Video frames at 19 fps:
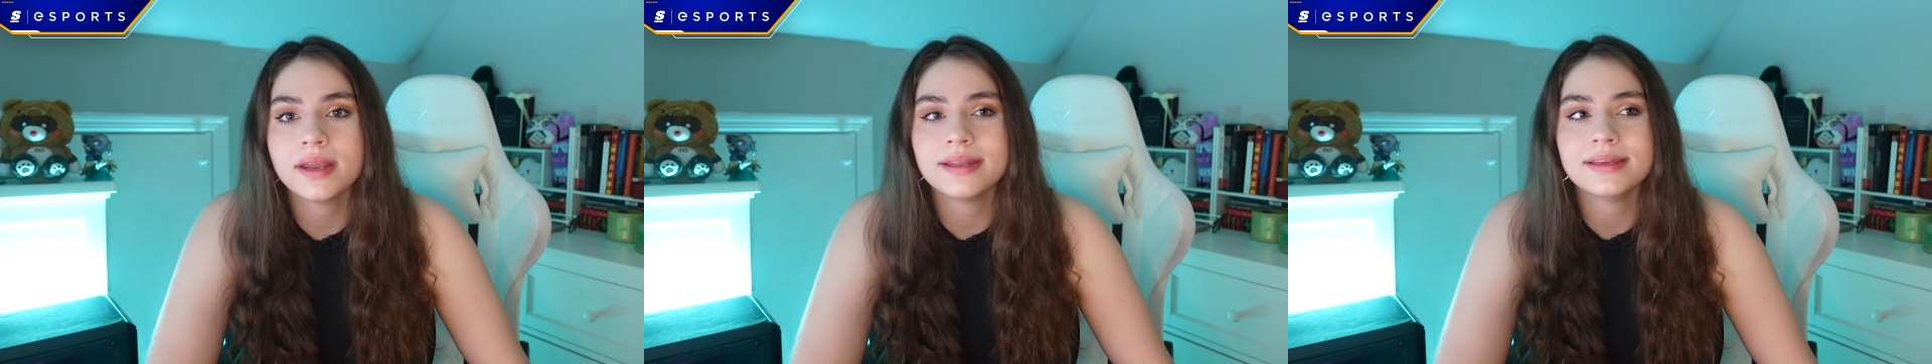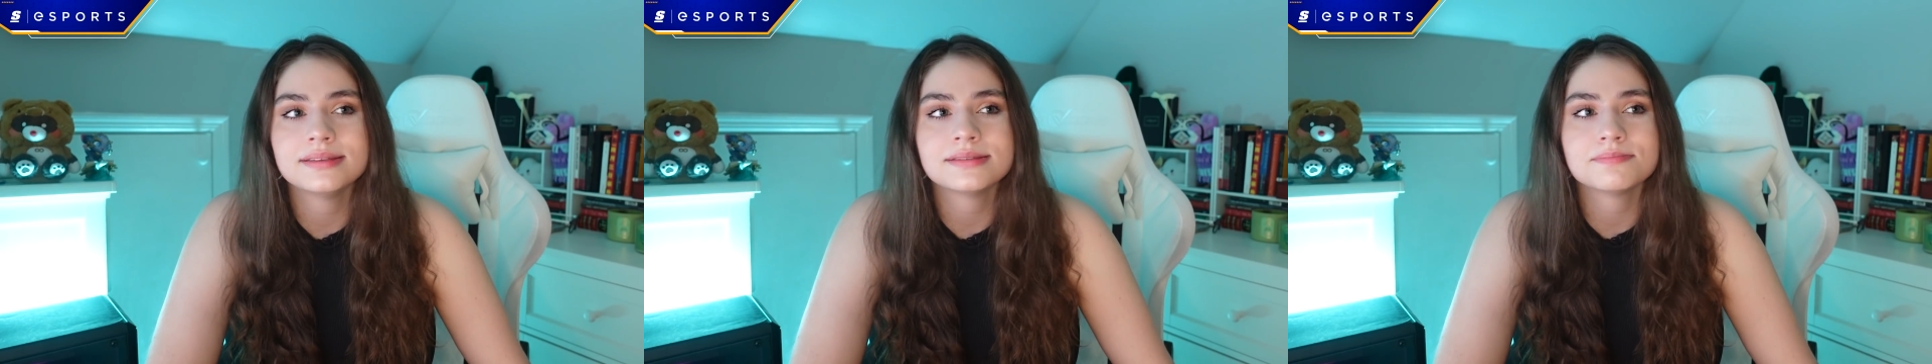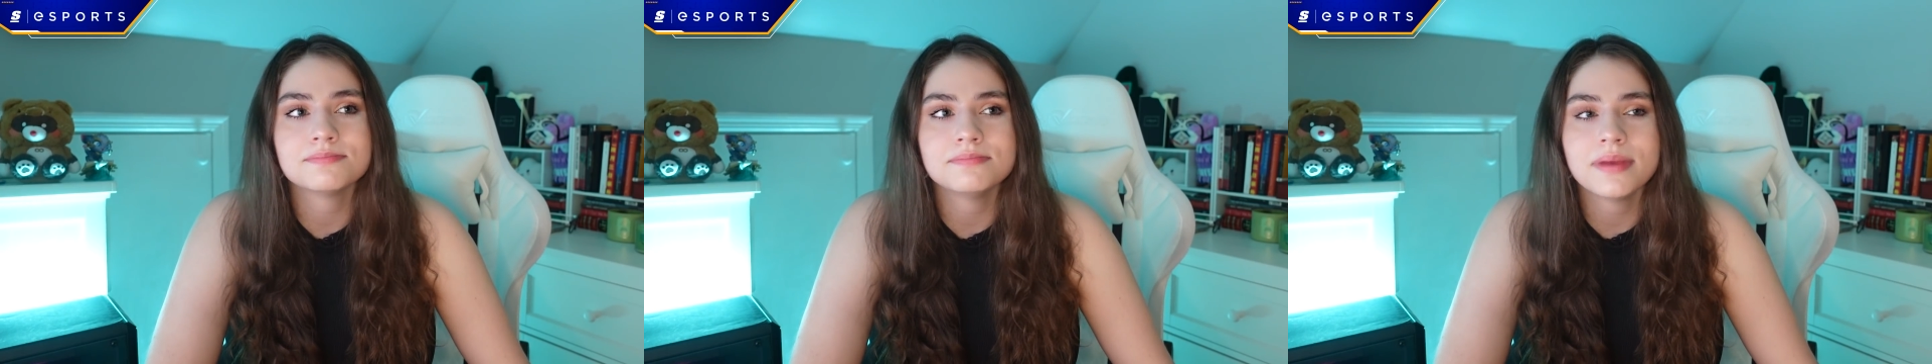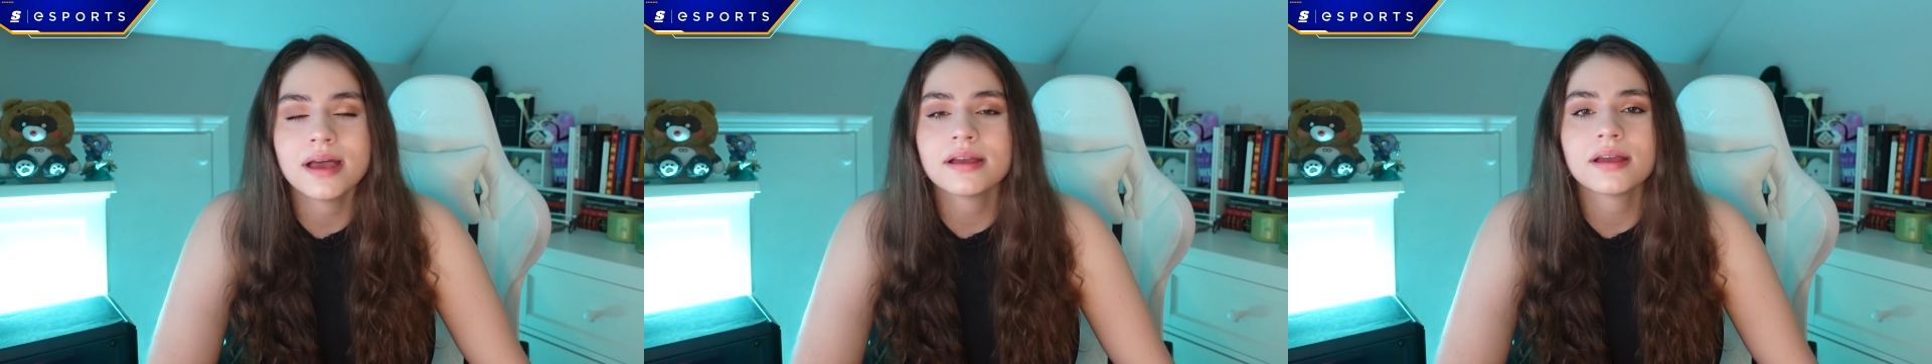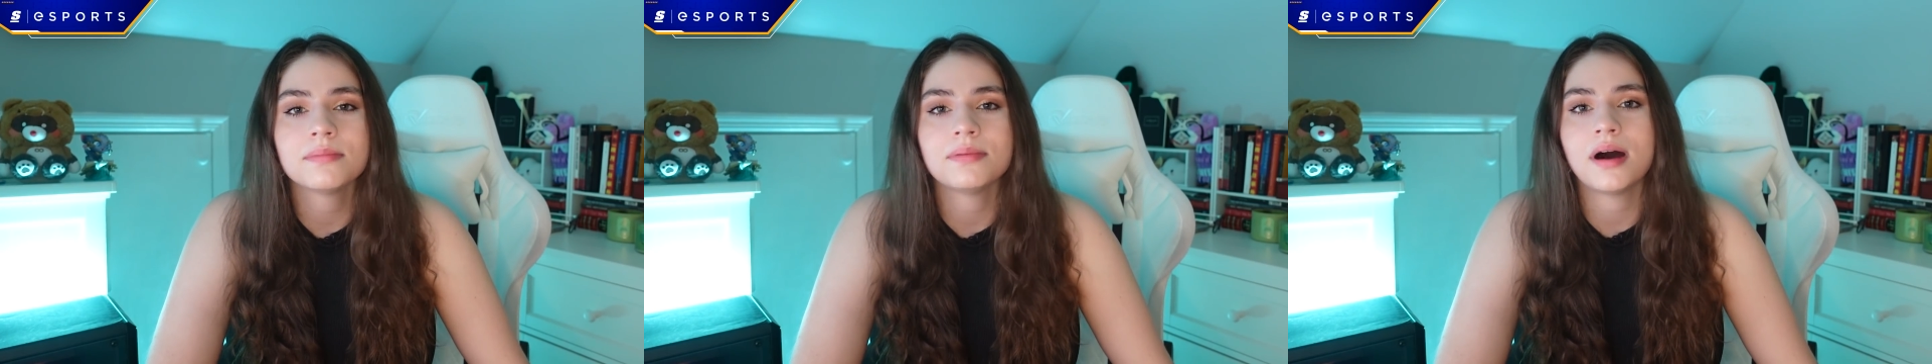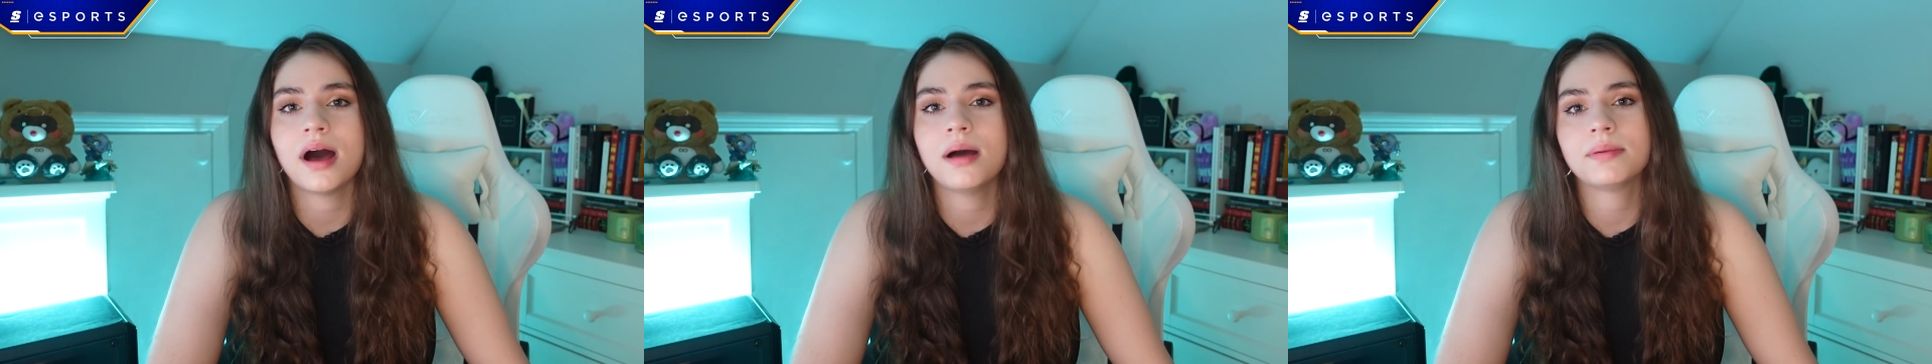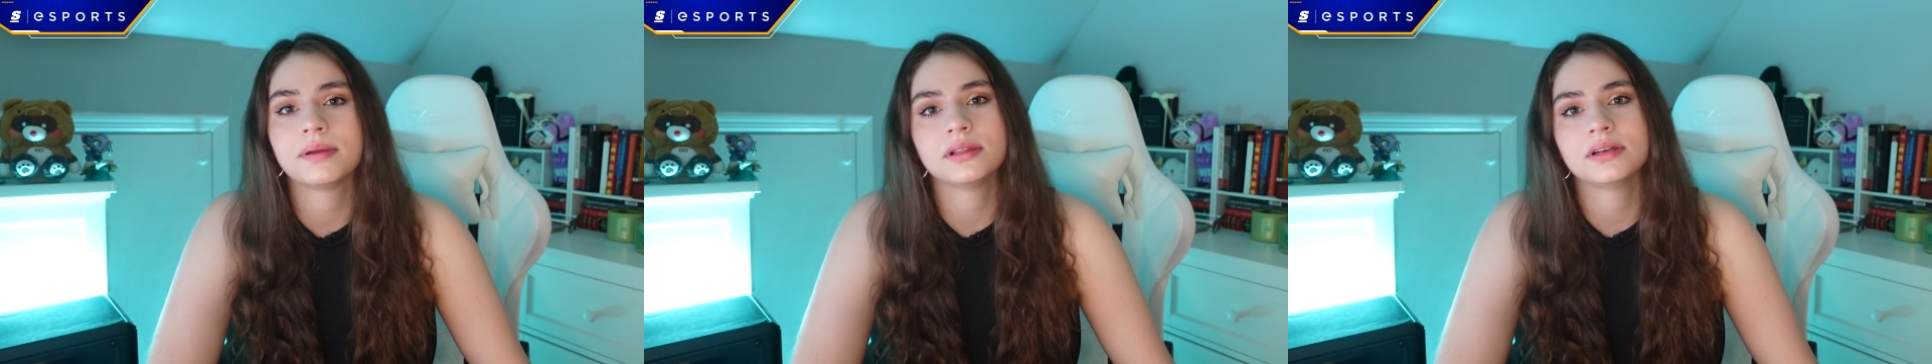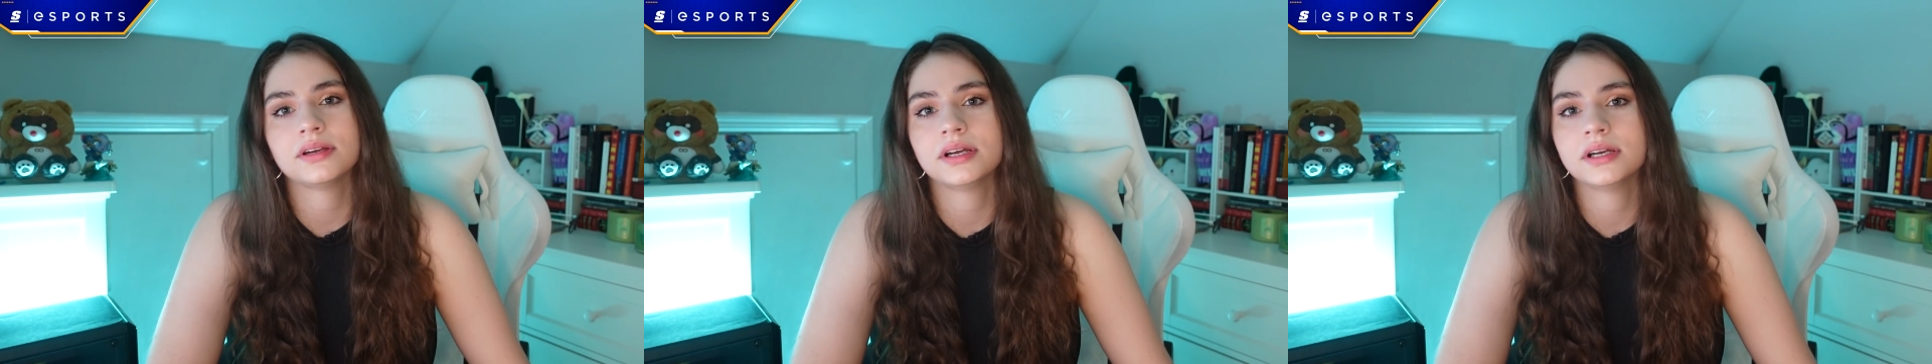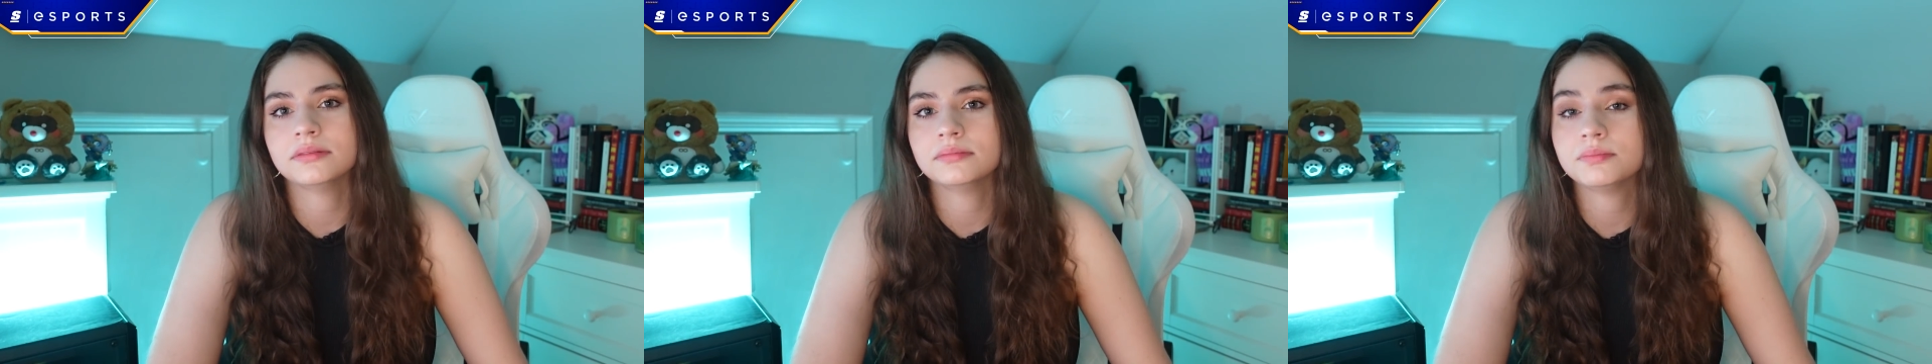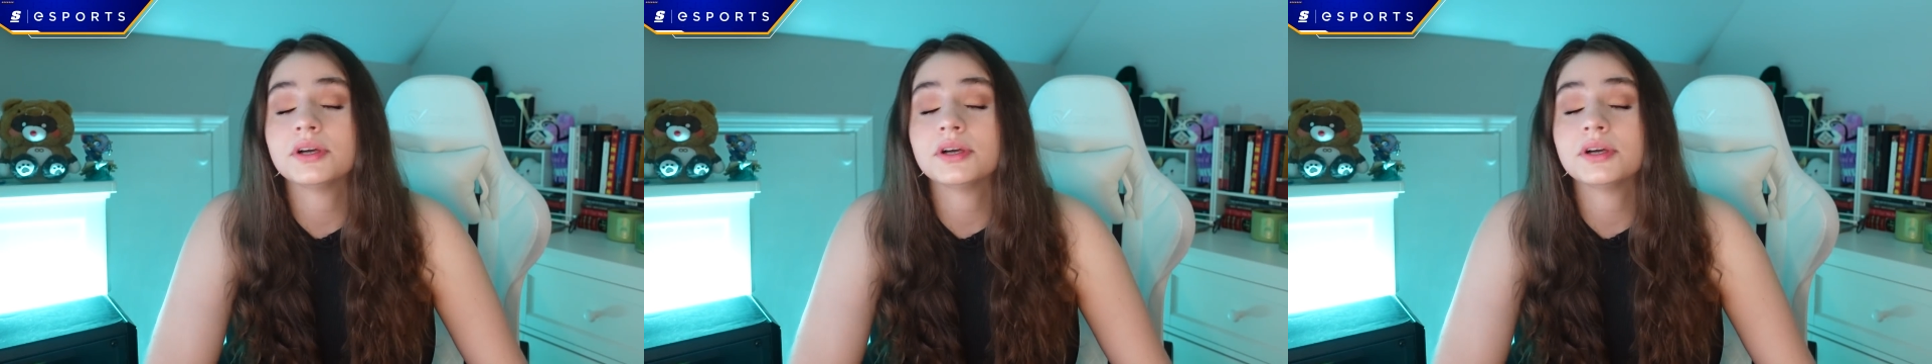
and he's mega popular.